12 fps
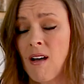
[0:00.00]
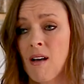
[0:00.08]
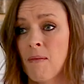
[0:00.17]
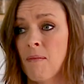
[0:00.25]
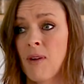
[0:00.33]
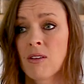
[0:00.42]

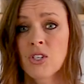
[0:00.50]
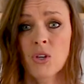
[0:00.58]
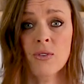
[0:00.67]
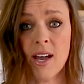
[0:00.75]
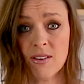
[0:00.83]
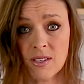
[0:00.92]
um,
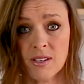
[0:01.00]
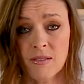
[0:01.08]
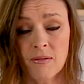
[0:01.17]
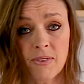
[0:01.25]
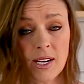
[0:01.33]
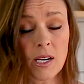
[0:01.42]

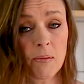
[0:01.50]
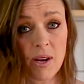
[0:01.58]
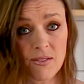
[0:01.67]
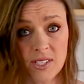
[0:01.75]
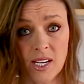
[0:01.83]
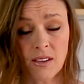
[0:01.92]
2,000 feet
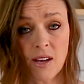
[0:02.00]
above sea